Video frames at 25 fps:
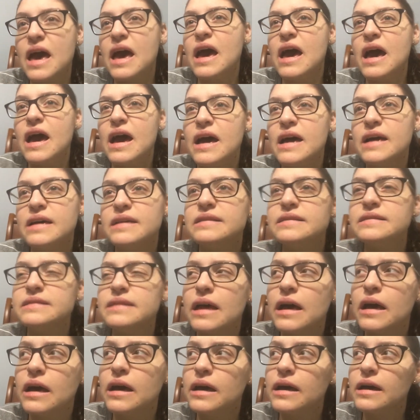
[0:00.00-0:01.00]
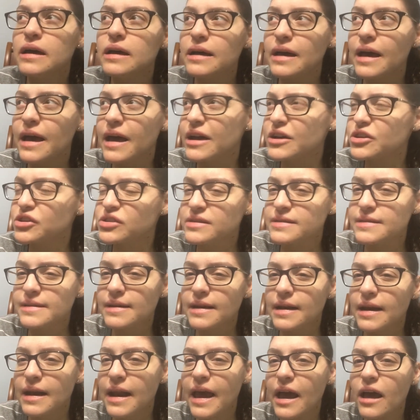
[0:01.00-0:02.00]
And actually did
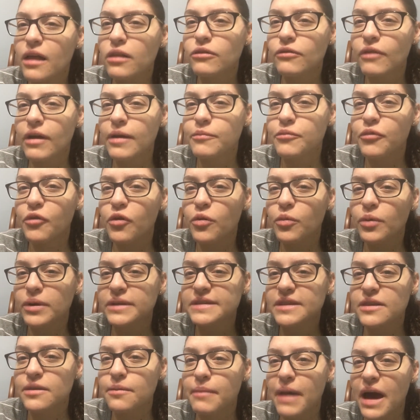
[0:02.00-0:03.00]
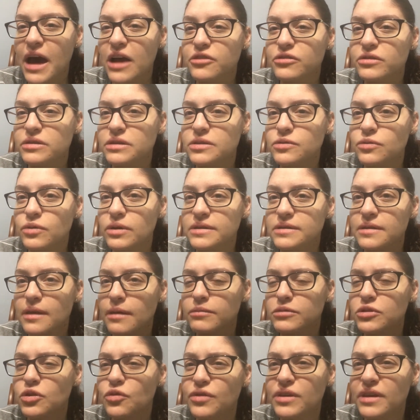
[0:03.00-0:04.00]
an inhaler right before we went to the mattress store, so
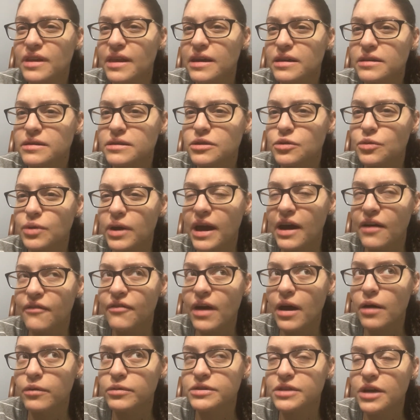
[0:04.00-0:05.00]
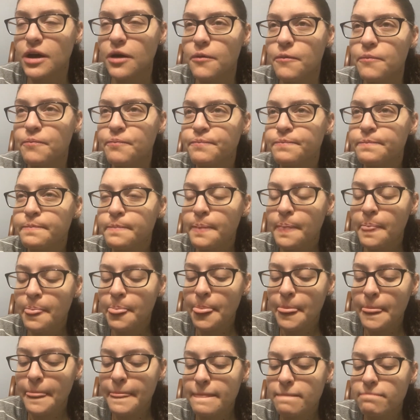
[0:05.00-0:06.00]
that was only like 2.5 hours ago.
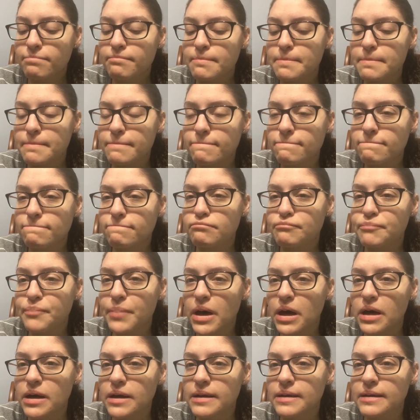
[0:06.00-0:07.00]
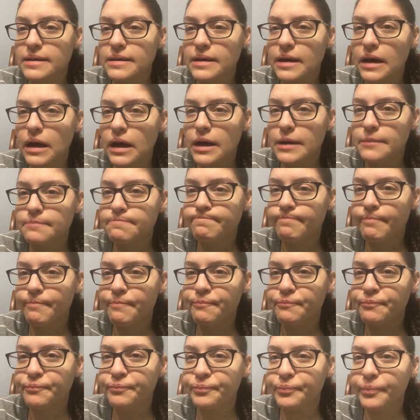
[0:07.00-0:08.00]
But
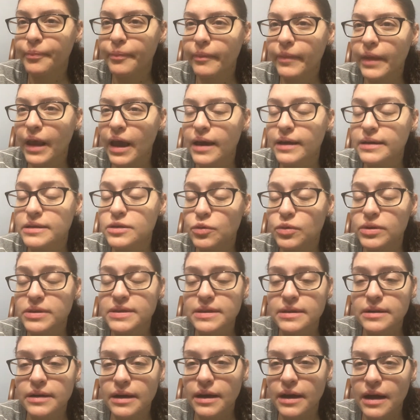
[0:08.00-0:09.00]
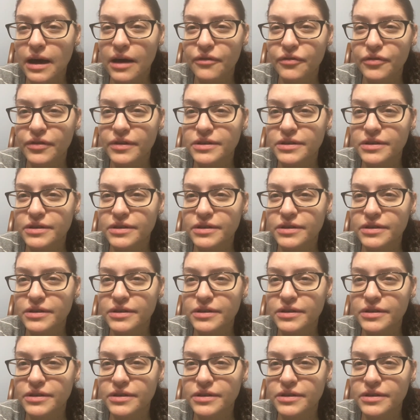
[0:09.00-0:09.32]
I guess it wasn't enough.